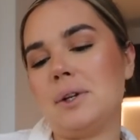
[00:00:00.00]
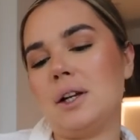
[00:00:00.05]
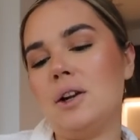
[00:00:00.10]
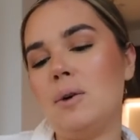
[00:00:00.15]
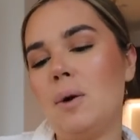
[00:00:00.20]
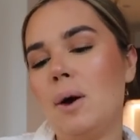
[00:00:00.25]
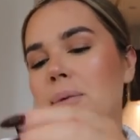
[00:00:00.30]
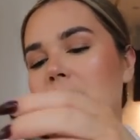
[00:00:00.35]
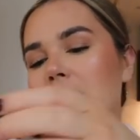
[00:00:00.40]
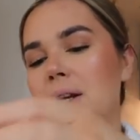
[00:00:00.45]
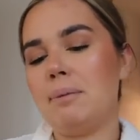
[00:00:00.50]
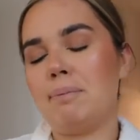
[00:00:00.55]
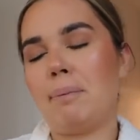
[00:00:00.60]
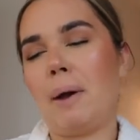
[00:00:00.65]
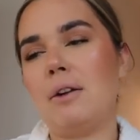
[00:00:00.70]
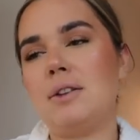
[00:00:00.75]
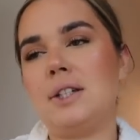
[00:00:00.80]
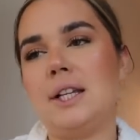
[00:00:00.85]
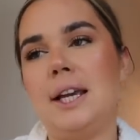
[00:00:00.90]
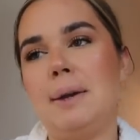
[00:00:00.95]
I know I'm gonna
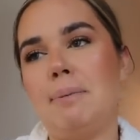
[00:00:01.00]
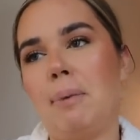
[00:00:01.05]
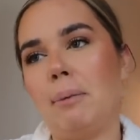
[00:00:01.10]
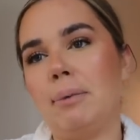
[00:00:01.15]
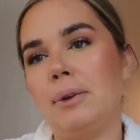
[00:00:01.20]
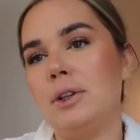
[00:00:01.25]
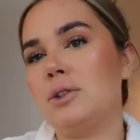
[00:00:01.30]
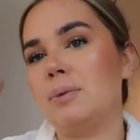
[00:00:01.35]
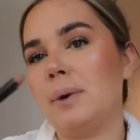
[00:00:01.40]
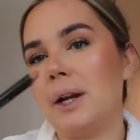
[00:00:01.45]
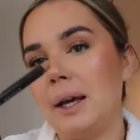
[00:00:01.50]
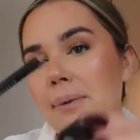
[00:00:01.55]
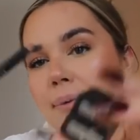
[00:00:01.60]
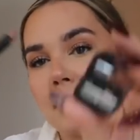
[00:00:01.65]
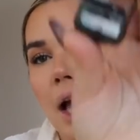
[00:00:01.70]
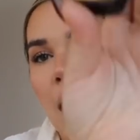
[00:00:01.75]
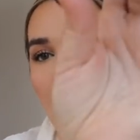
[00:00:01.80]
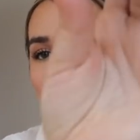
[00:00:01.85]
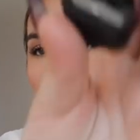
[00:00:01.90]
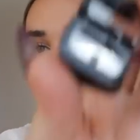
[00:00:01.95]
back to eat, but I'm gonna do my lips.
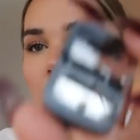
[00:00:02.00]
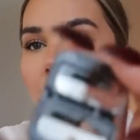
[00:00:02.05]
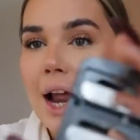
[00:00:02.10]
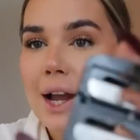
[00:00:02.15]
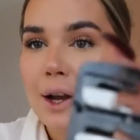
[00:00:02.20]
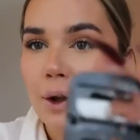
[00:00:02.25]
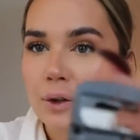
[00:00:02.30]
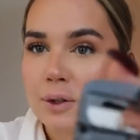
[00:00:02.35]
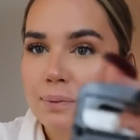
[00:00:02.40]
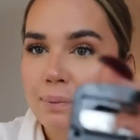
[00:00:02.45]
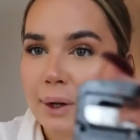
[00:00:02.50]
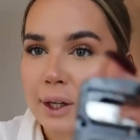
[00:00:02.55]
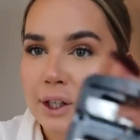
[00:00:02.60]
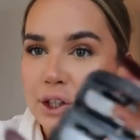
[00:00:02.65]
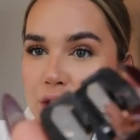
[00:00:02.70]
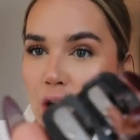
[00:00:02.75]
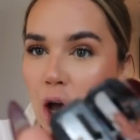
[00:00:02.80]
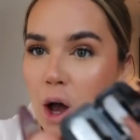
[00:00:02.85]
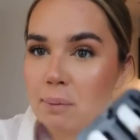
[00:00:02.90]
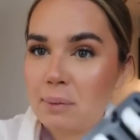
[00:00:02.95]
I lost my
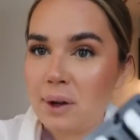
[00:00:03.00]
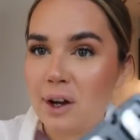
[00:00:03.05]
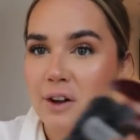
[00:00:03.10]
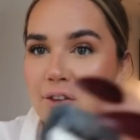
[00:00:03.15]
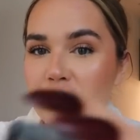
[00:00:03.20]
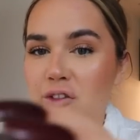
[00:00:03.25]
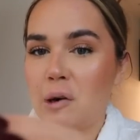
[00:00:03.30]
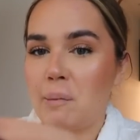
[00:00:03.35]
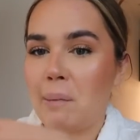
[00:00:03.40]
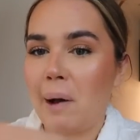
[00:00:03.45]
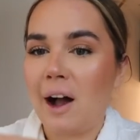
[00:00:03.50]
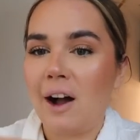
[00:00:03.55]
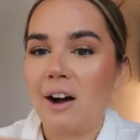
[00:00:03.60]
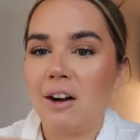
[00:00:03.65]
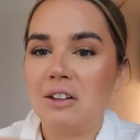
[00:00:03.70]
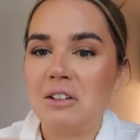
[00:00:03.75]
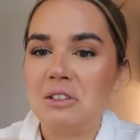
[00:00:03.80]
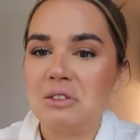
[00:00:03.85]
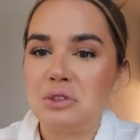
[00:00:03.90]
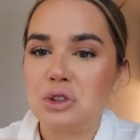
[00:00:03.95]
sharpener for
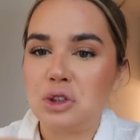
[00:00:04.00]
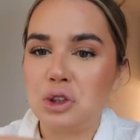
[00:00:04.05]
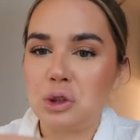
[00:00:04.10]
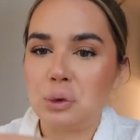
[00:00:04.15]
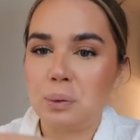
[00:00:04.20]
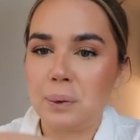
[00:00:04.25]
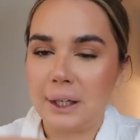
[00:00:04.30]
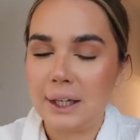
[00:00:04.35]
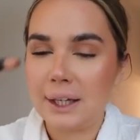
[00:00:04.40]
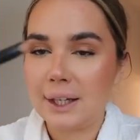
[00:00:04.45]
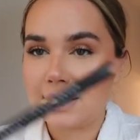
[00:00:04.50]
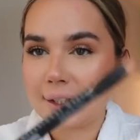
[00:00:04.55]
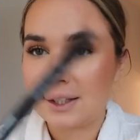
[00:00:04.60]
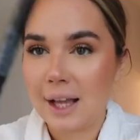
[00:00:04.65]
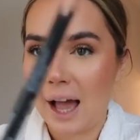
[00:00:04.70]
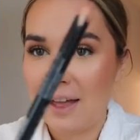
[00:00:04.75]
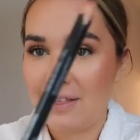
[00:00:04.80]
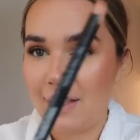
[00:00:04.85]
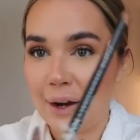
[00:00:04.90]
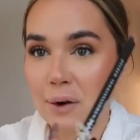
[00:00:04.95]
about 2 weeks,
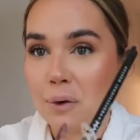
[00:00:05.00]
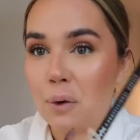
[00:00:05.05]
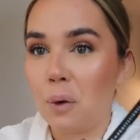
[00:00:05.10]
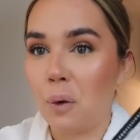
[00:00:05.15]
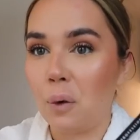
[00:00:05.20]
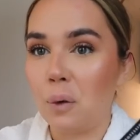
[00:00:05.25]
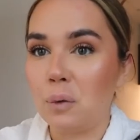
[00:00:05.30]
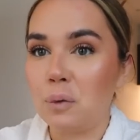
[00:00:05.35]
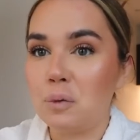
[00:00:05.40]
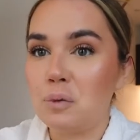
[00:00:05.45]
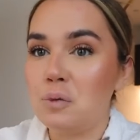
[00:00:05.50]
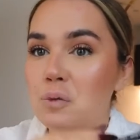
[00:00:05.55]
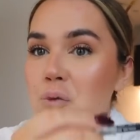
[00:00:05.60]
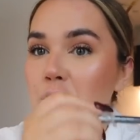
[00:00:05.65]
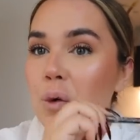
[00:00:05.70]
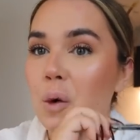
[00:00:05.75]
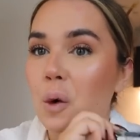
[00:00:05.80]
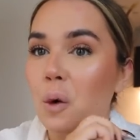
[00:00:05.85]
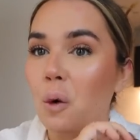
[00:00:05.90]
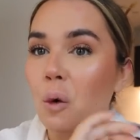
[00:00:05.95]
and then
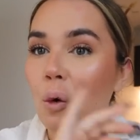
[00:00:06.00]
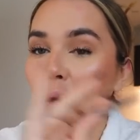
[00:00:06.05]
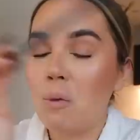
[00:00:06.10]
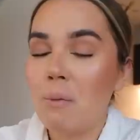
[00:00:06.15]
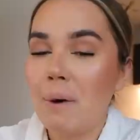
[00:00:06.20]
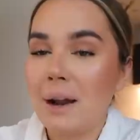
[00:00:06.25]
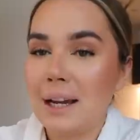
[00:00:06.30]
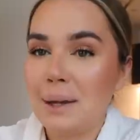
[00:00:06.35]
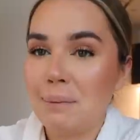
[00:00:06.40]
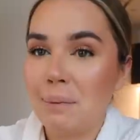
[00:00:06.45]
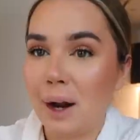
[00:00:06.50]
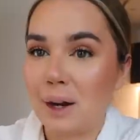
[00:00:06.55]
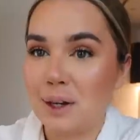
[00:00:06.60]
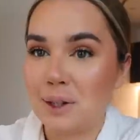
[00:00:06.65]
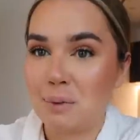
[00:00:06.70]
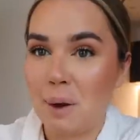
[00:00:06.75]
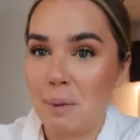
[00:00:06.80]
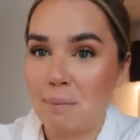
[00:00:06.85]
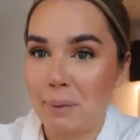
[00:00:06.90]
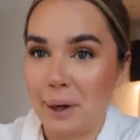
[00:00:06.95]
all my lip
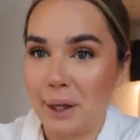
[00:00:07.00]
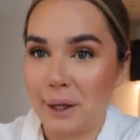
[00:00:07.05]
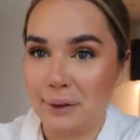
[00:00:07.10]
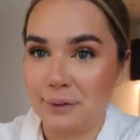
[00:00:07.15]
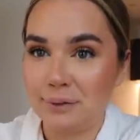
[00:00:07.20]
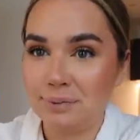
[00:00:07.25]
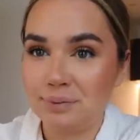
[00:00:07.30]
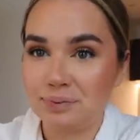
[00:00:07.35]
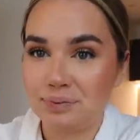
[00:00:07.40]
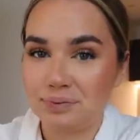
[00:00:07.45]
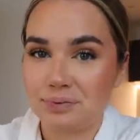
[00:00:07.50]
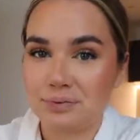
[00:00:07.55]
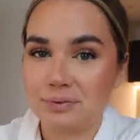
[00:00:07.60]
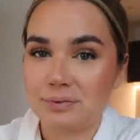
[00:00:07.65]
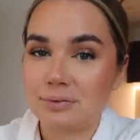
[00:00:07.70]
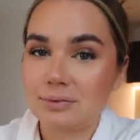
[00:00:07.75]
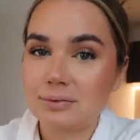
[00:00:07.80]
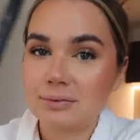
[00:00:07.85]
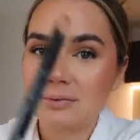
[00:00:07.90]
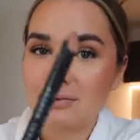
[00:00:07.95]
liners went blunt.
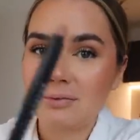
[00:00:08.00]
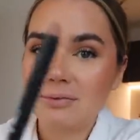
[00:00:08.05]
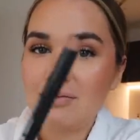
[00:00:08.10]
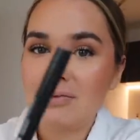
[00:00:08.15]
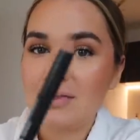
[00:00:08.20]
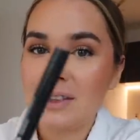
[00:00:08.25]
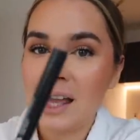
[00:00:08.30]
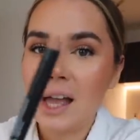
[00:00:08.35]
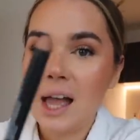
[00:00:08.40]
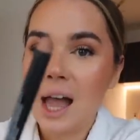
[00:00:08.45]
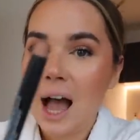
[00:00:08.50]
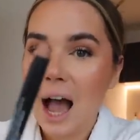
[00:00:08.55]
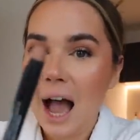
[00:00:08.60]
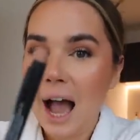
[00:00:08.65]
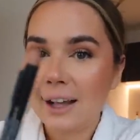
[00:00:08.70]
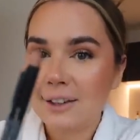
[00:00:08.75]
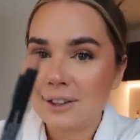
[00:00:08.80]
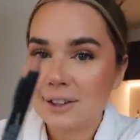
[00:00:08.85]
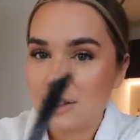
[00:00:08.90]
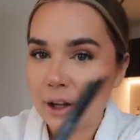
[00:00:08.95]
I
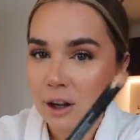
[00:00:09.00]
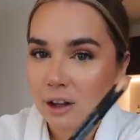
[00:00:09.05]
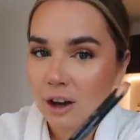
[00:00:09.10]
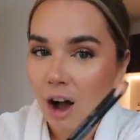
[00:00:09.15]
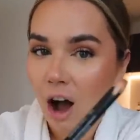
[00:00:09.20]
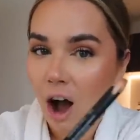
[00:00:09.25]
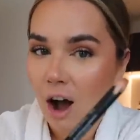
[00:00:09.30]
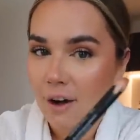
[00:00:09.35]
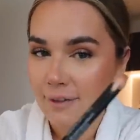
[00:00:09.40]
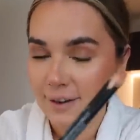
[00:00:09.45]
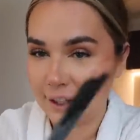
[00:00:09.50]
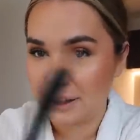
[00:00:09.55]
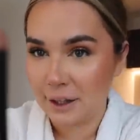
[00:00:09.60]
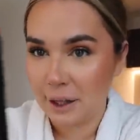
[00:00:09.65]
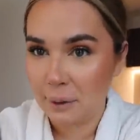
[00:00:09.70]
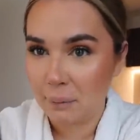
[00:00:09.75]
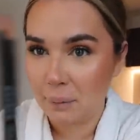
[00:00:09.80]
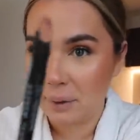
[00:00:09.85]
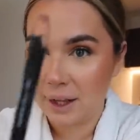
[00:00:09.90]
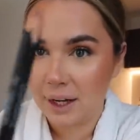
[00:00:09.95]
had to start carving
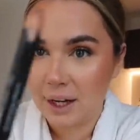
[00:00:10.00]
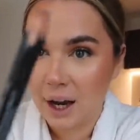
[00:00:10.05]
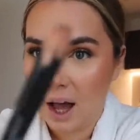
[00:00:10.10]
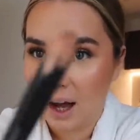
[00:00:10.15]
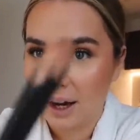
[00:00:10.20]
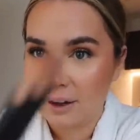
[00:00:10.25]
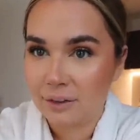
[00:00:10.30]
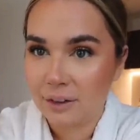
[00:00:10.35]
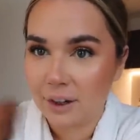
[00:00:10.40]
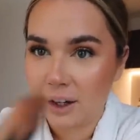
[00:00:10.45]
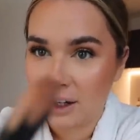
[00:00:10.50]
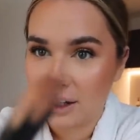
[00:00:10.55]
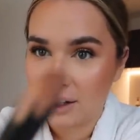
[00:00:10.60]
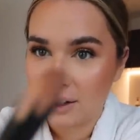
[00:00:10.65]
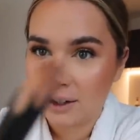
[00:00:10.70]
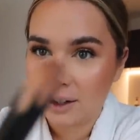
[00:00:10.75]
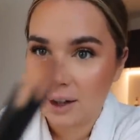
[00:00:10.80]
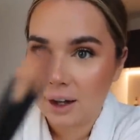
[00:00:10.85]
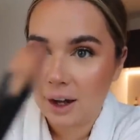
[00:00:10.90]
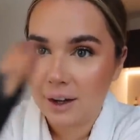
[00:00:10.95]
them with a knife.
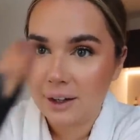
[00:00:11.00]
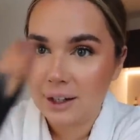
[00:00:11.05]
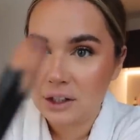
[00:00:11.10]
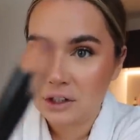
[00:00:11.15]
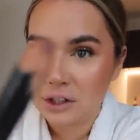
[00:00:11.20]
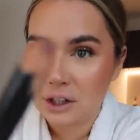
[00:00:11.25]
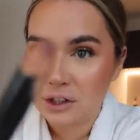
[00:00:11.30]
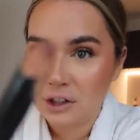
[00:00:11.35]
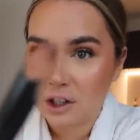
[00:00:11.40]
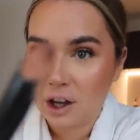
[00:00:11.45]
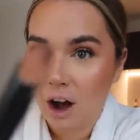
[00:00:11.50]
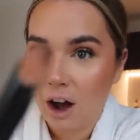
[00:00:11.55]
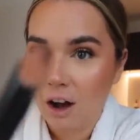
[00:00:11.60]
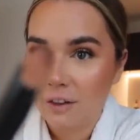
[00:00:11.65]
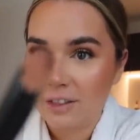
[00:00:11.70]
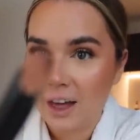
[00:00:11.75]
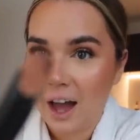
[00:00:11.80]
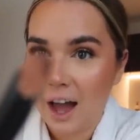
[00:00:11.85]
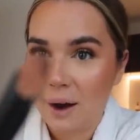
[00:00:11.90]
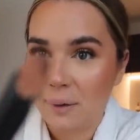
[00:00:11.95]
Look, I literally had to
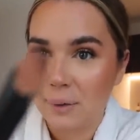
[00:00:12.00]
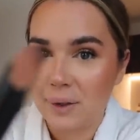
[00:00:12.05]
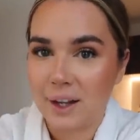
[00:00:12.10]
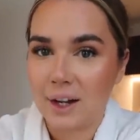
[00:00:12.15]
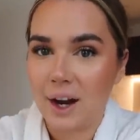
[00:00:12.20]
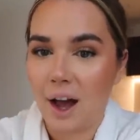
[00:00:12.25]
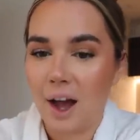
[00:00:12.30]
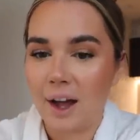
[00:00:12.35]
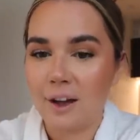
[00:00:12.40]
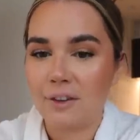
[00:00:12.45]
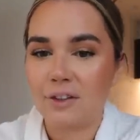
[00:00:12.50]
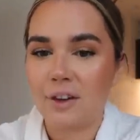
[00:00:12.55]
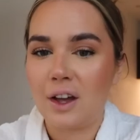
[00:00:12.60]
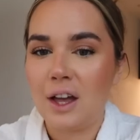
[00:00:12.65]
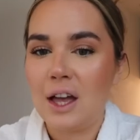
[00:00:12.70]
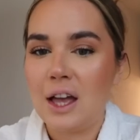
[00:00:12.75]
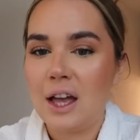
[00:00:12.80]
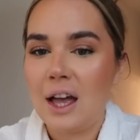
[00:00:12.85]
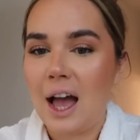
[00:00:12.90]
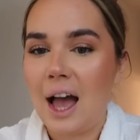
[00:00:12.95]
carve that out with a knife.
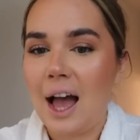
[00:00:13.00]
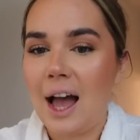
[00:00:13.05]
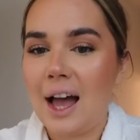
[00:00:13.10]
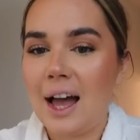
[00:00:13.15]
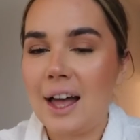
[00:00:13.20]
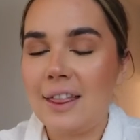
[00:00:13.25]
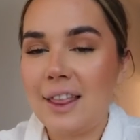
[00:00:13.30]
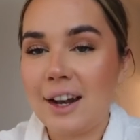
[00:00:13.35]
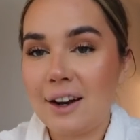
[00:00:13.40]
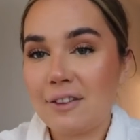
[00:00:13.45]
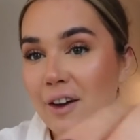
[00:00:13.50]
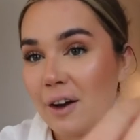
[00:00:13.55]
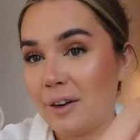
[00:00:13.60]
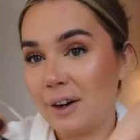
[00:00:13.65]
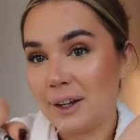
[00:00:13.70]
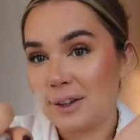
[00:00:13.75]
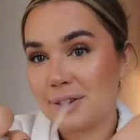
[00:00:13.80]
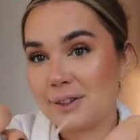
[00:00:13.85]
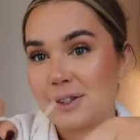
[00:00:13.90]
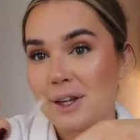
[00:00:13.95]
And then I found
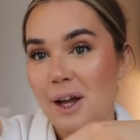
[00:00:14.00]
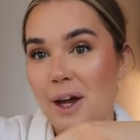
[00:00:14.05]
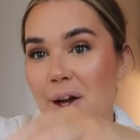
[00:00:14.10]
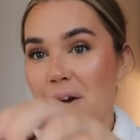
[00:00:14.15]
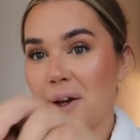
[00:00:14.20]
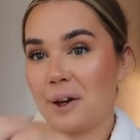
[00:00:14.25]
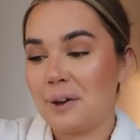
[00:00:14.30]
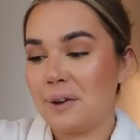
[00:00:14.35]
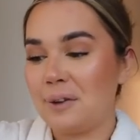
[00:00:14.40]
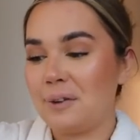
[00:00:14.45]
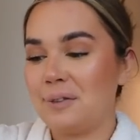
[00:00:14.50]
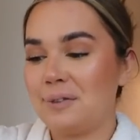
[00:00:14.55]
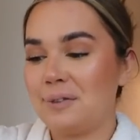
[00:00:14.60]
it. So